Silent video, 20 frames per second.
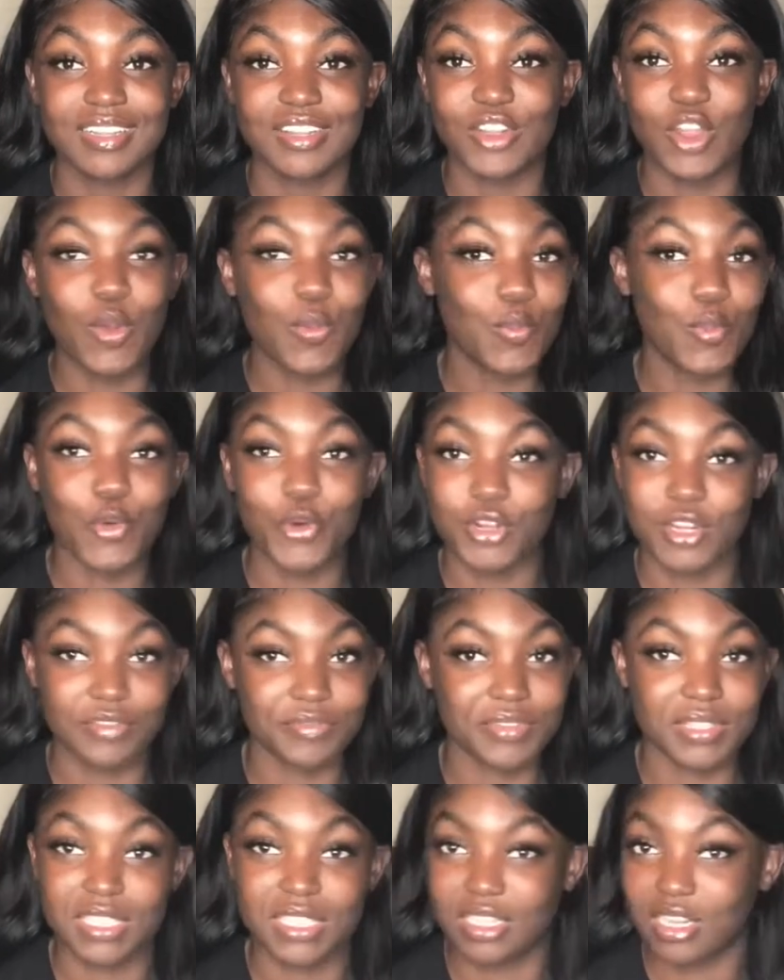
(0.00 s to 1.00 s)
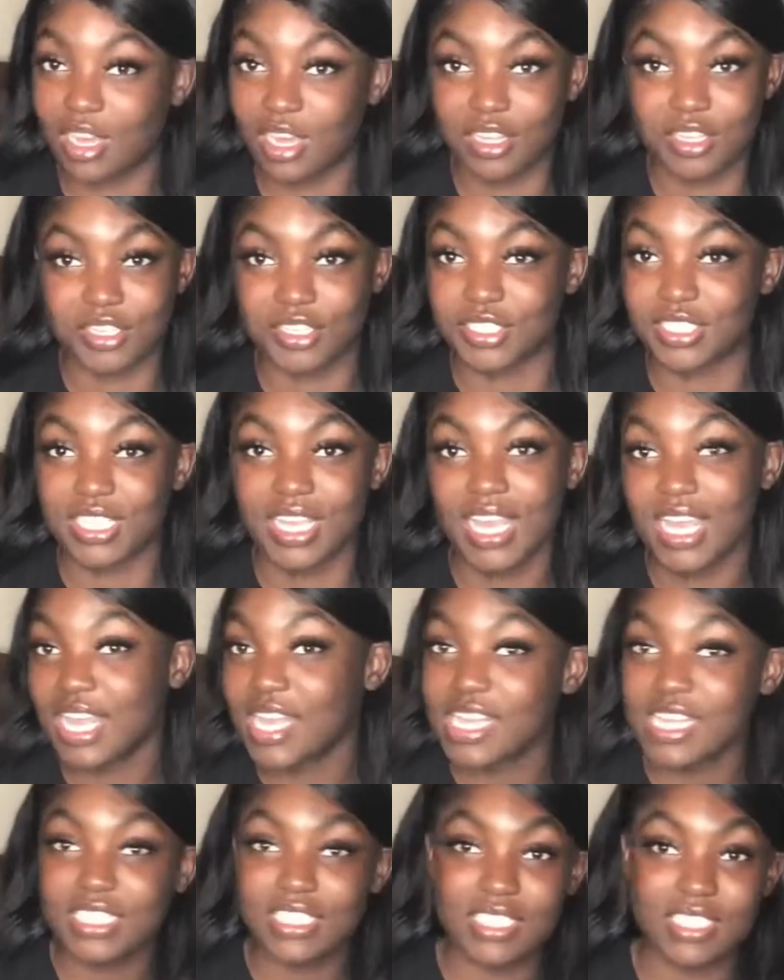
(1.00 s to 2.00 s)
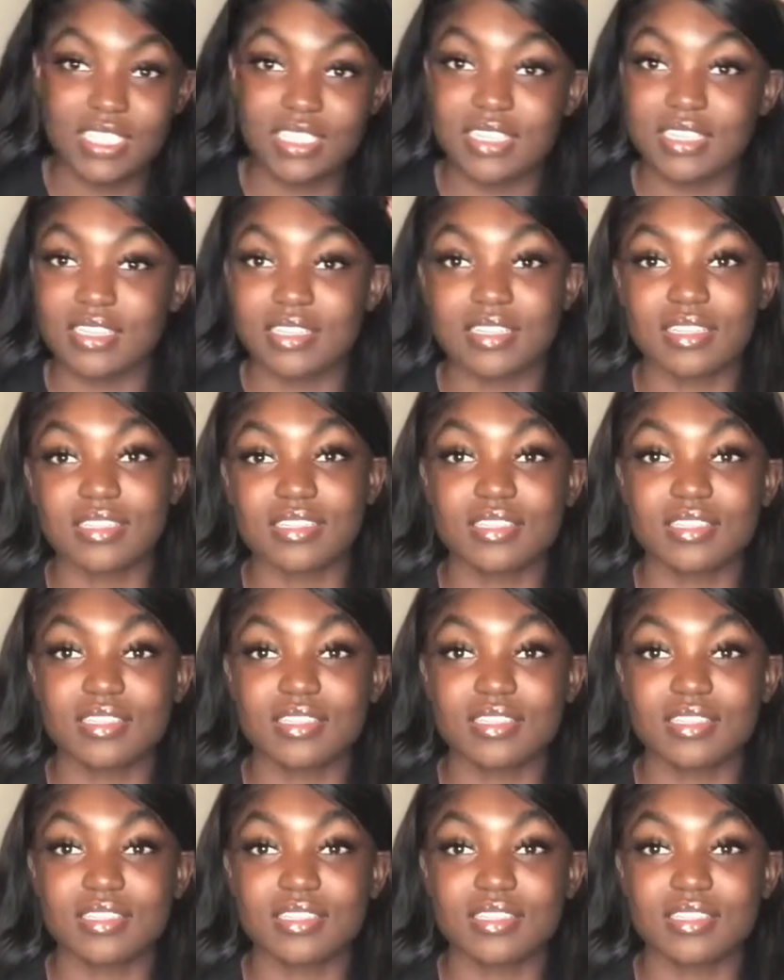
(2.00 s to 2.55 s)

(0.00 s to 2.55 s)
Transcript: no more than fifty dollars, to